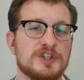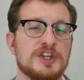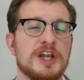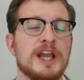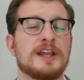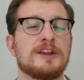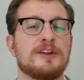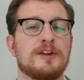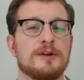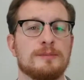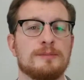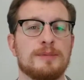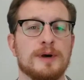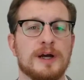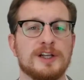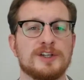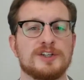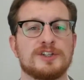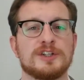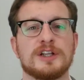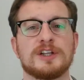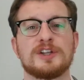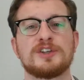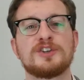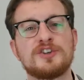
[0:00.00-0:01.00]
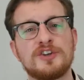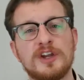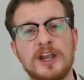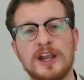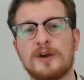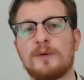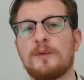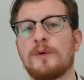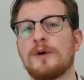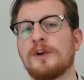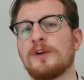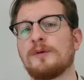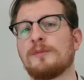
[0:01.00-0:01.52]
Check your budget.
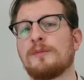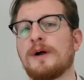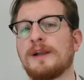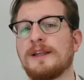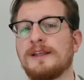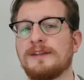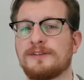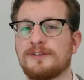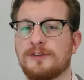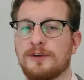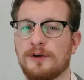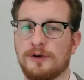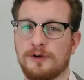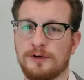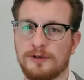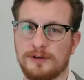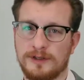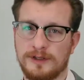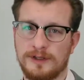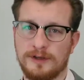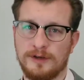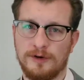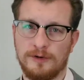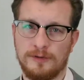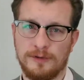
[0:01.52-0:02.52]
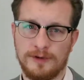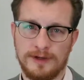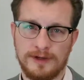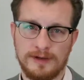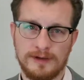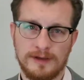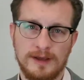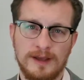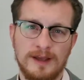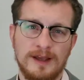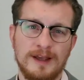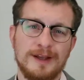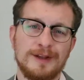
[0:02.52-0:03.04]
Check where your money is currently going.